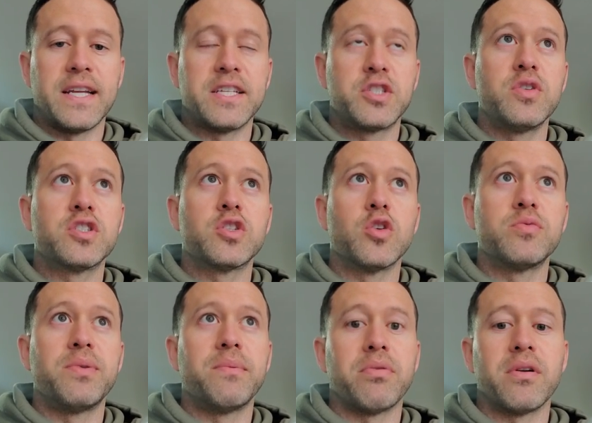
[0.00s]
As soon as
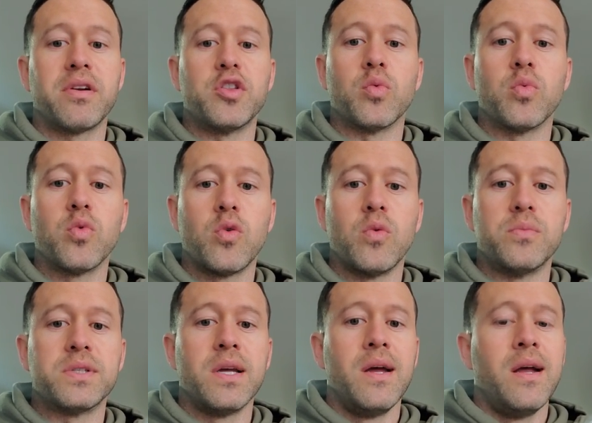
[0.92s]
those people are in the
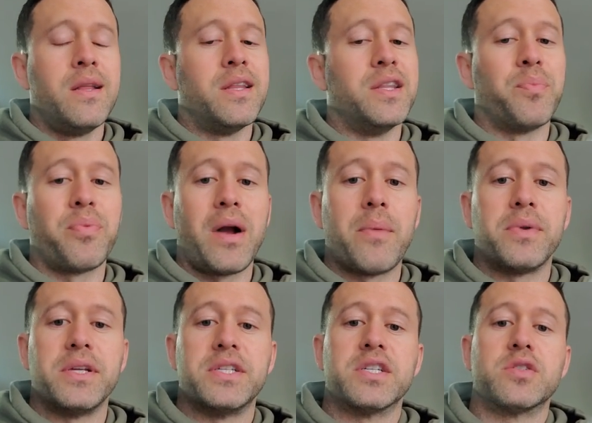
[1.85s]
rooms, then the
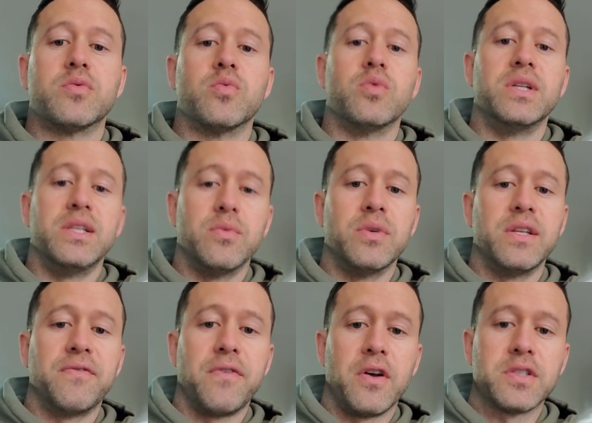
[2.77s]
property just really, really
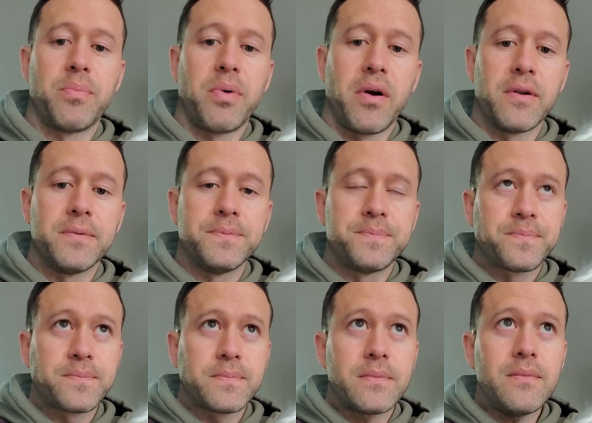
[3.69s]
falls apart.
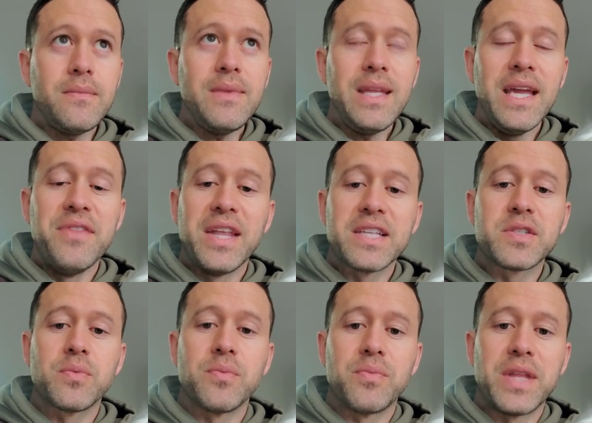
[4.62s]
And
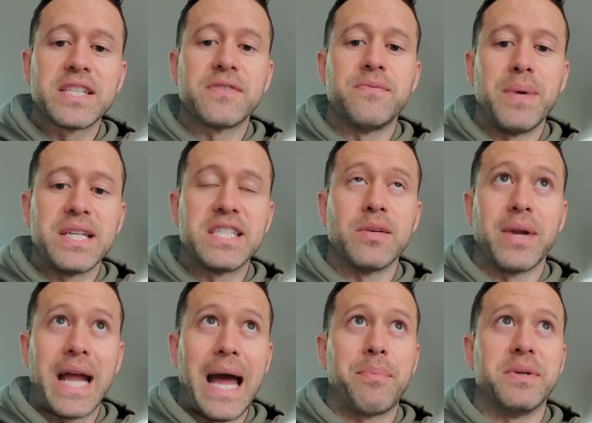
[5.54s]
that's that's basically
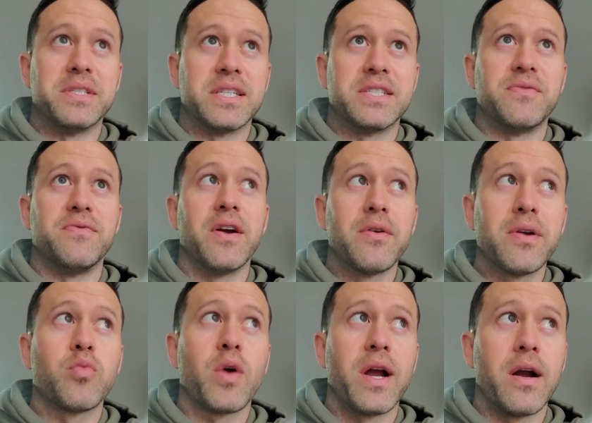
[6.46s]
what happens. It's very
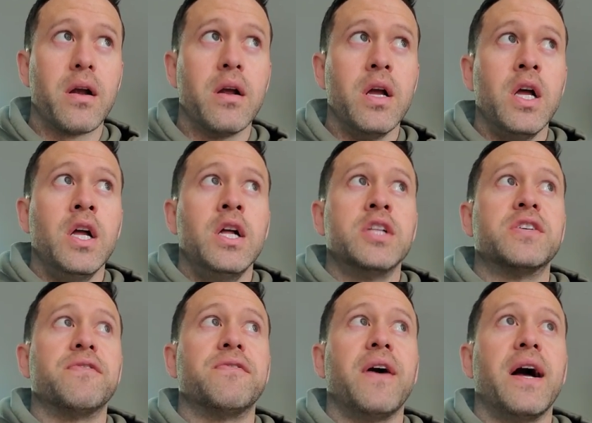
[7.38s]
rare
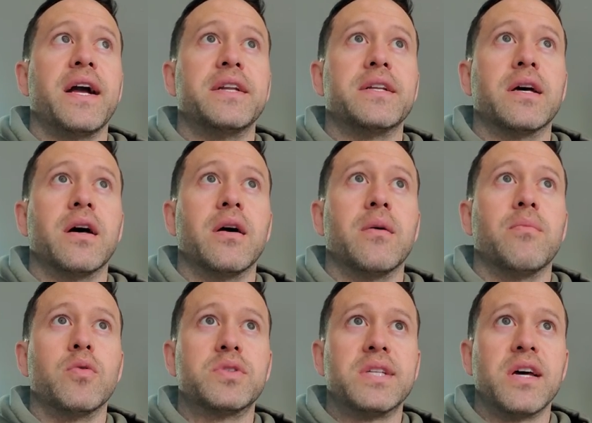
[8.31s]
to find a
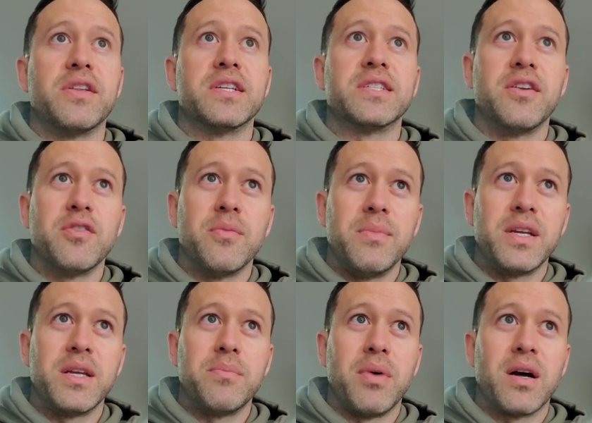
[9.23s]
motel that's under a
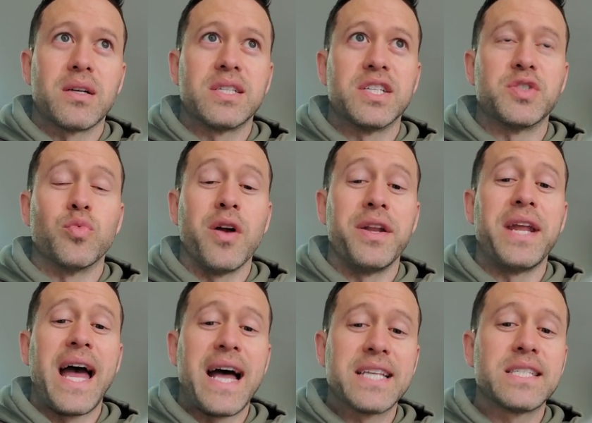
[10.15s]
million bucks that's run
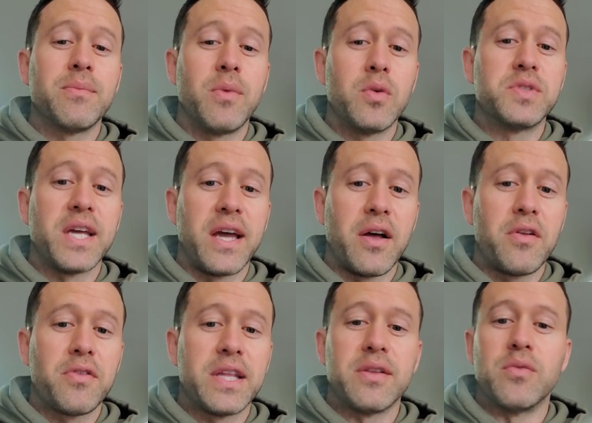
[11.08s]
as a
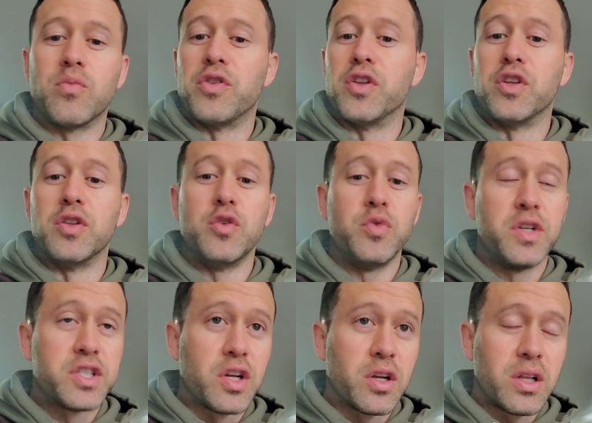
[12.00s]
motel that the
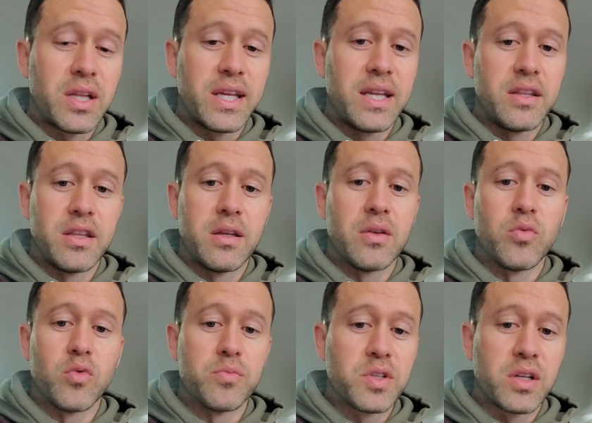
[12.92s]
units are clean, the
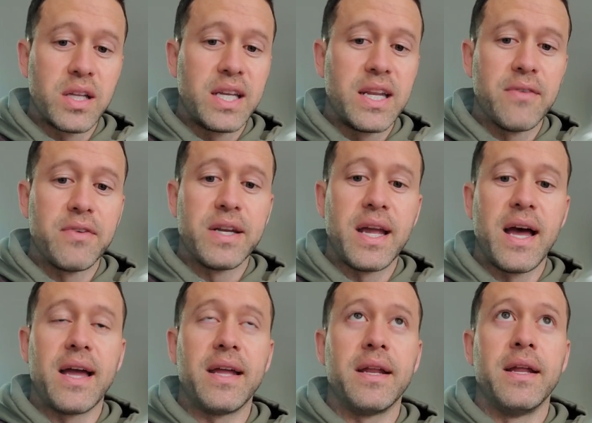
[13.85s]
rooms are cleaned every
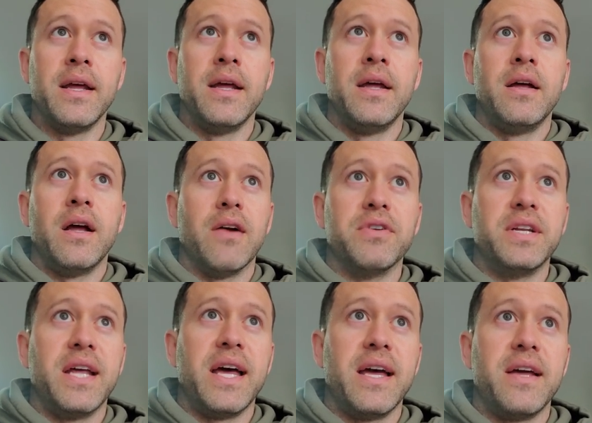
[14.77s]
night every
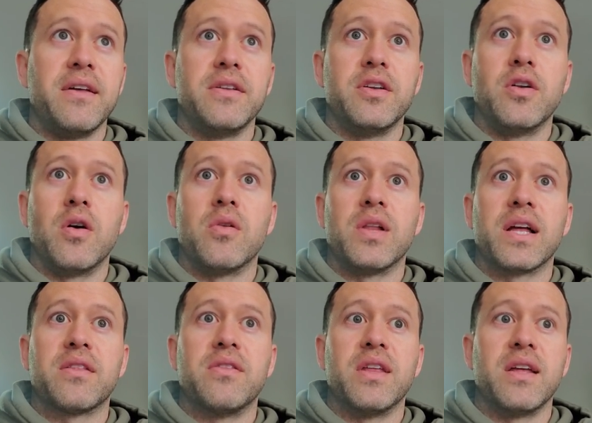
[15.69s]
day. You know,
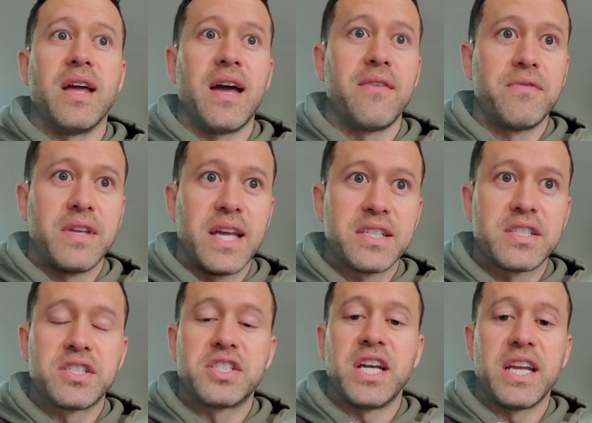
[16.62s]
like they have
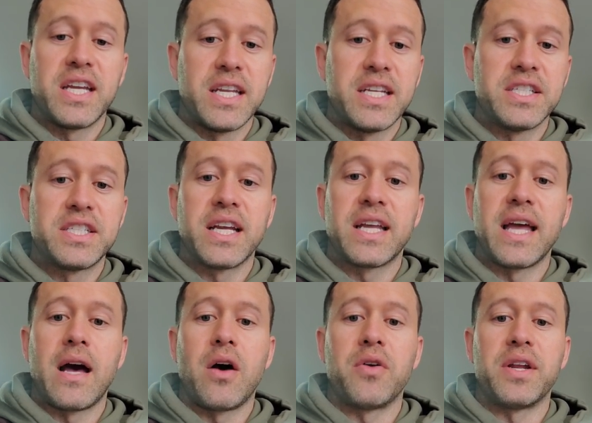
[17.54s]
guests check in and check
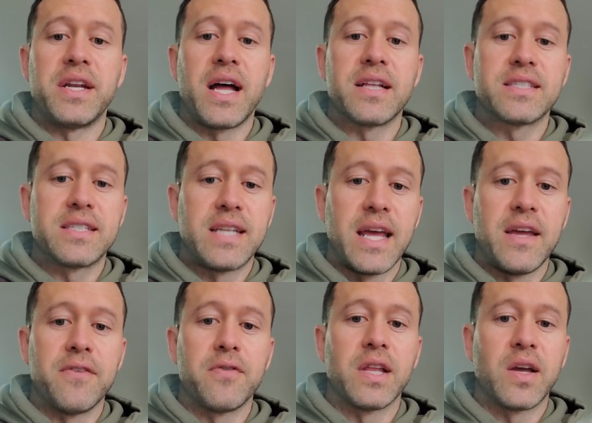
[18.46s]
out and not
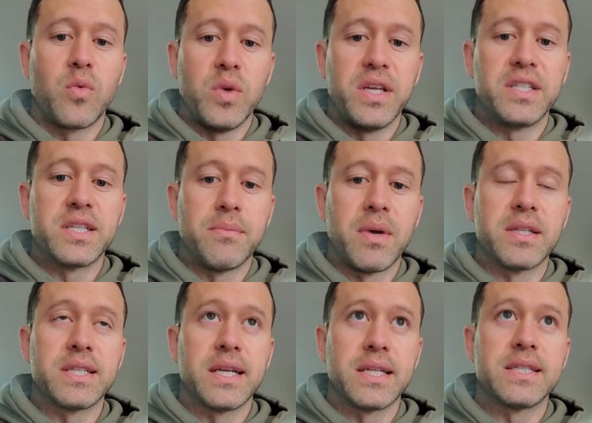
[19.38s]
stay for like weeks and
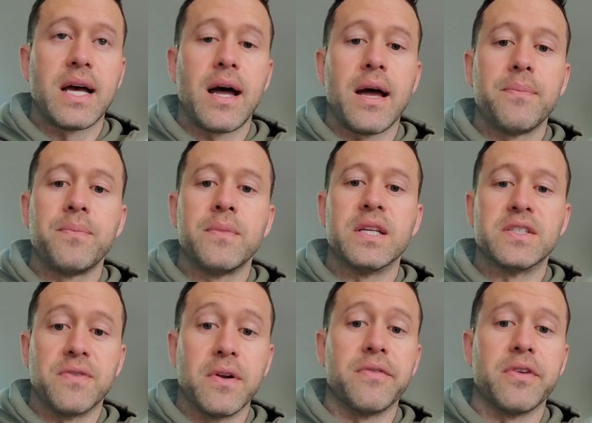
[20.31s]
months at a time.
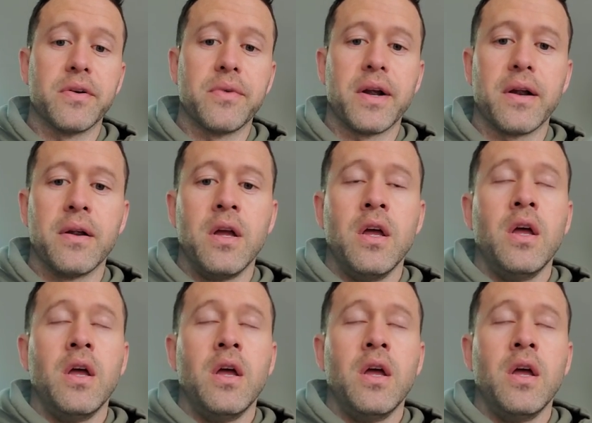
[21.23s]
It's very, very rare.